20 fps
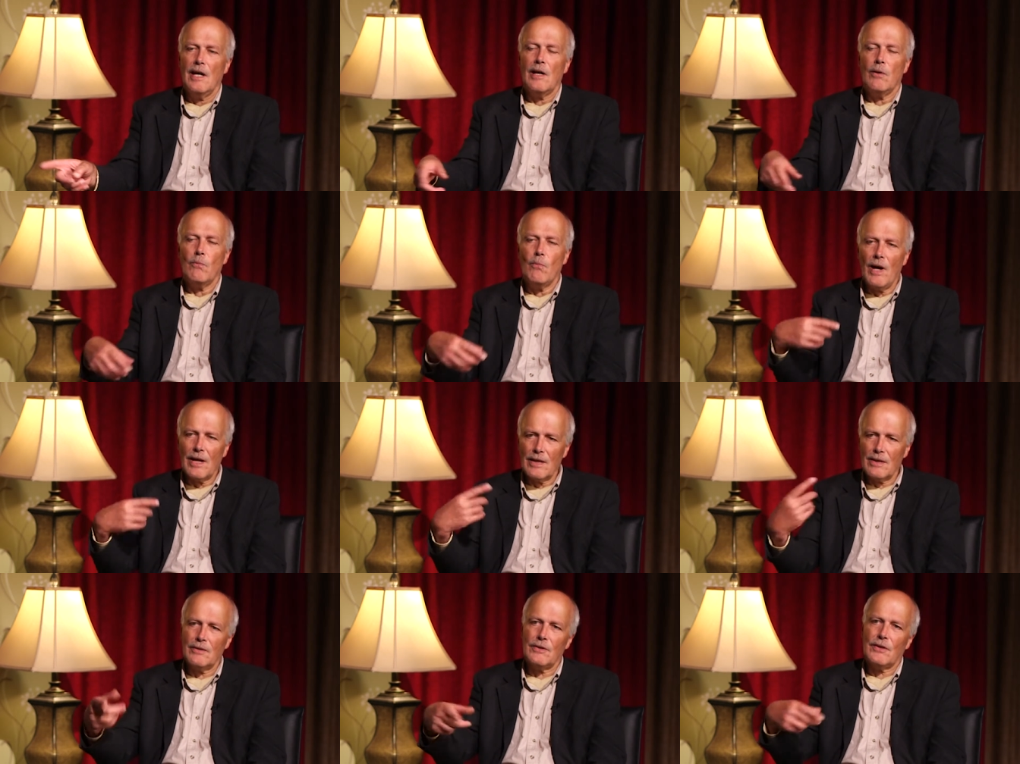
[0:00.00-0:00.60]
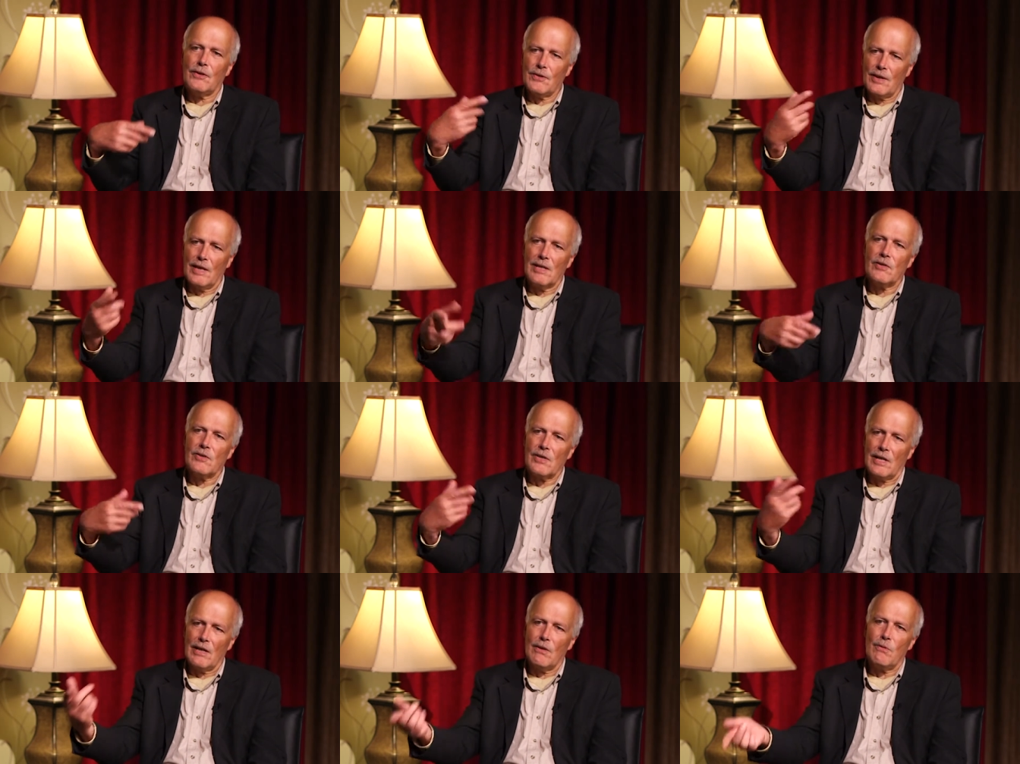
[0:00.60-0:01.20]
And one of the
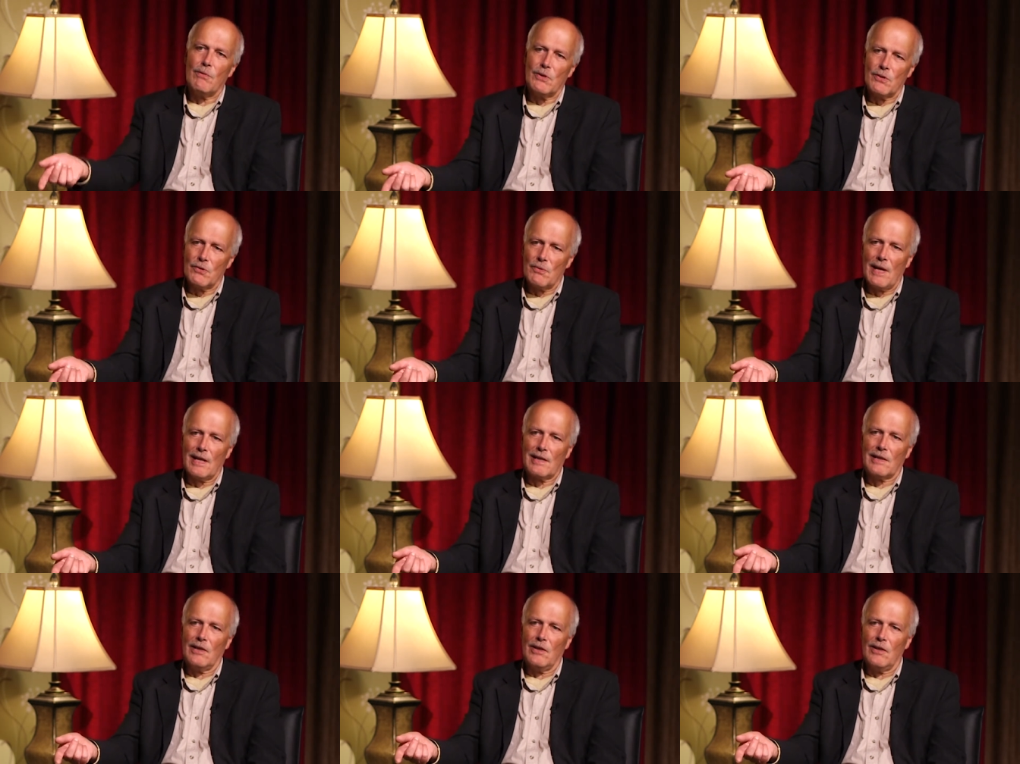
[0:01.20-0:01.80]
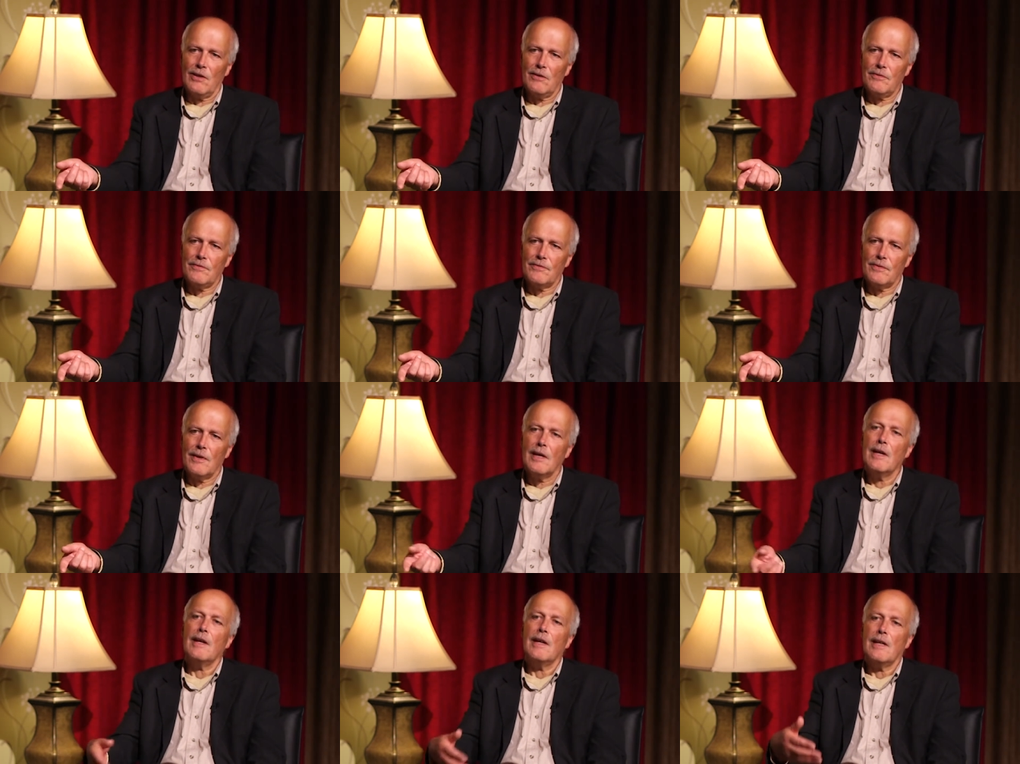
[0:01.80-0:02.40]
things they always rattle
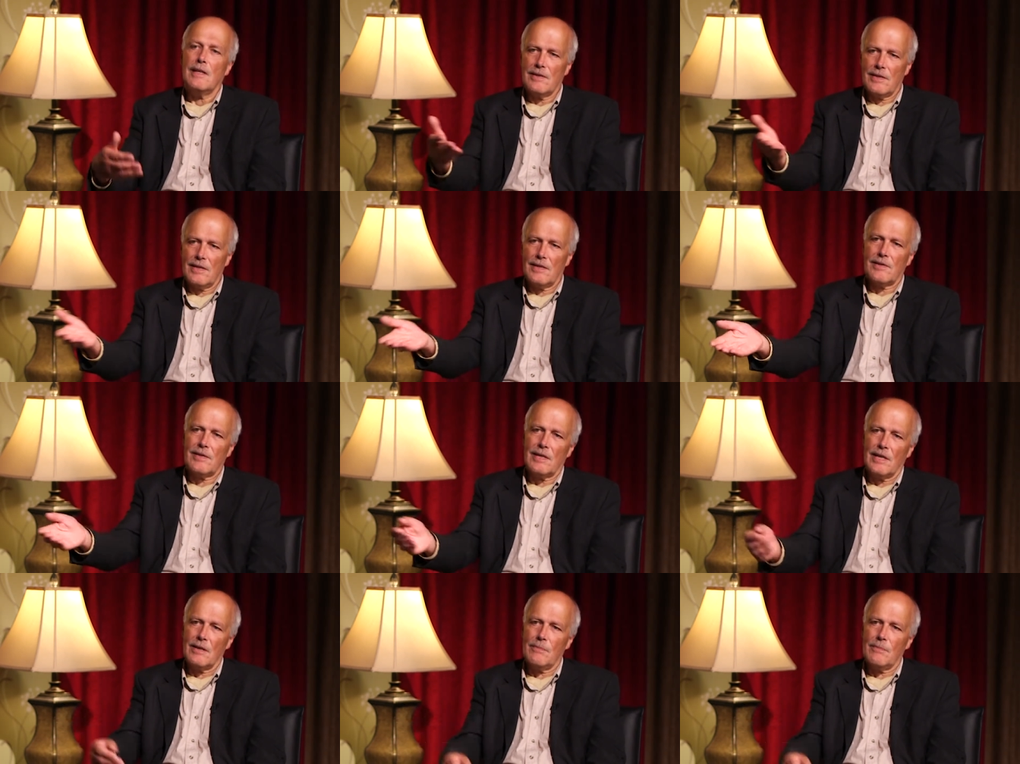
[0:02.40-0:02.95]
off is this thing